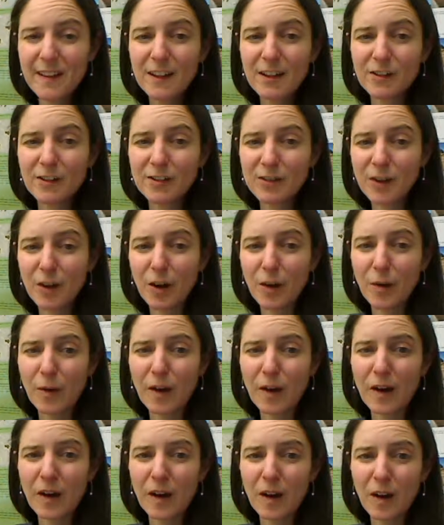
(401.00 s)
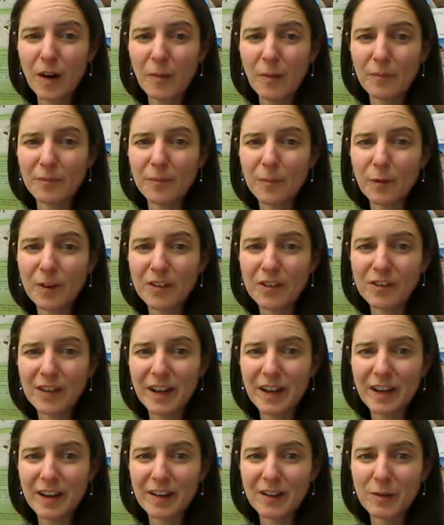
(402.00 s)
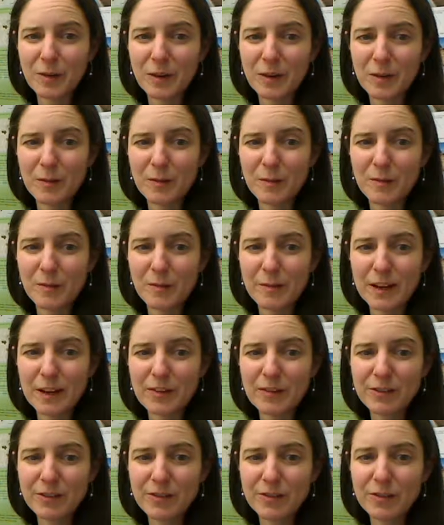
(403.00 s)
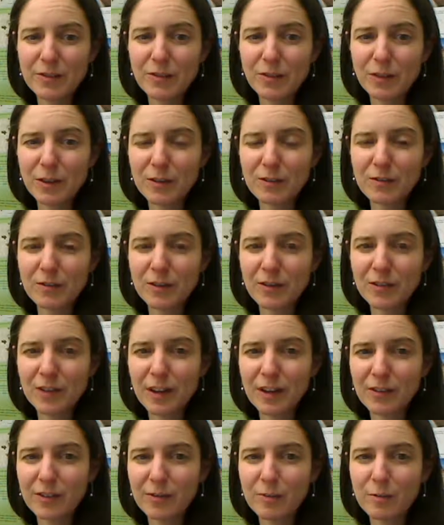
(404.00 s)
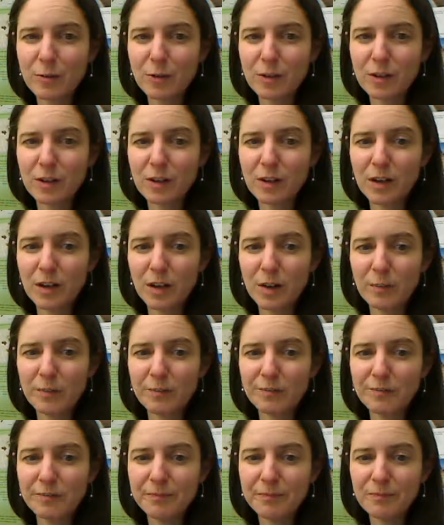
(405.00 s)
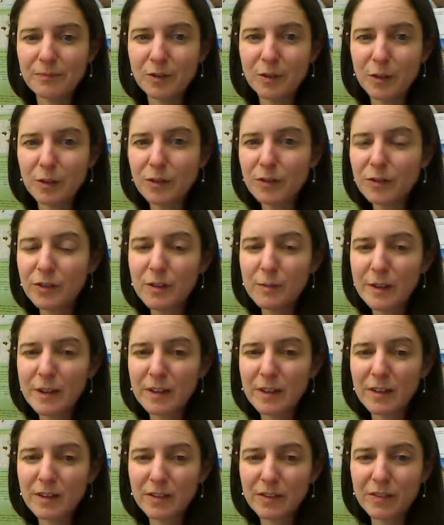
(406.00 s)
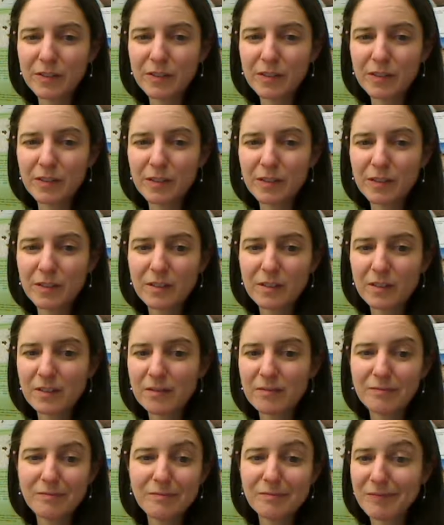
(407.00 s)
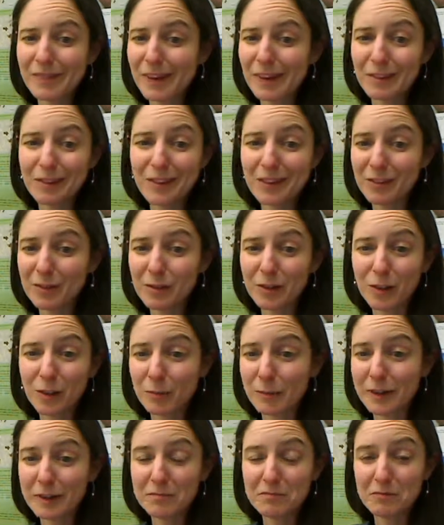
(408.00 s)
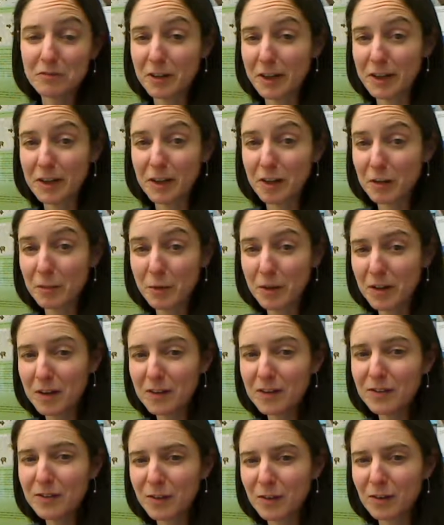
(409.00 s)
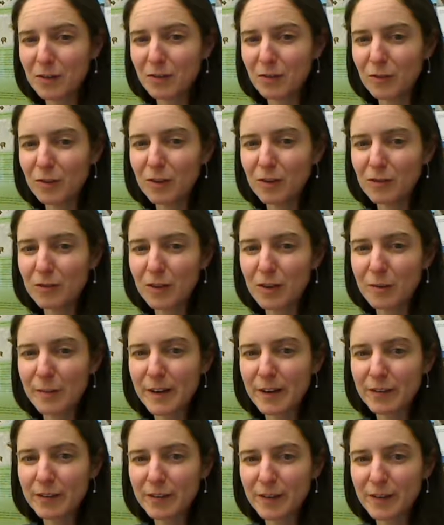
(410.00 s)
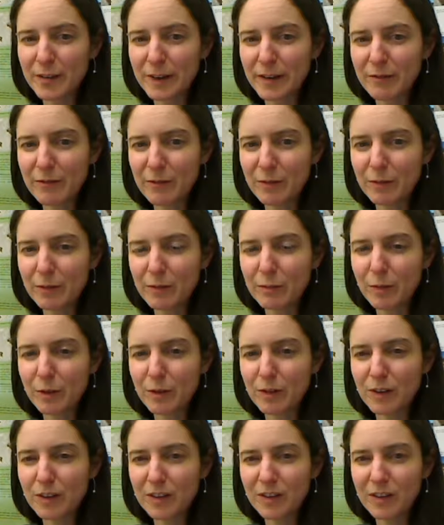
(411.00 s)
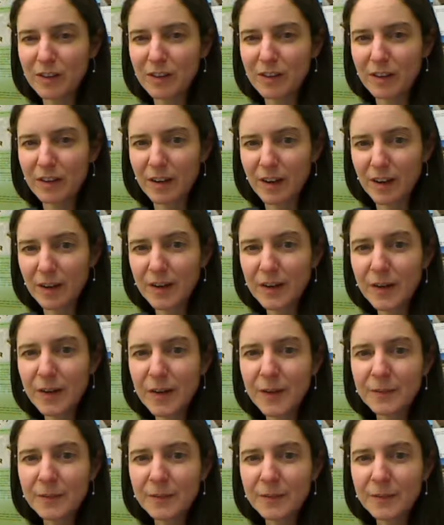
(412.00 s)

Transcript: So once again, you want to make sure you do look through the text more closely, because that's what I'll be grading it upon. So look through there, make sure you have those components in there.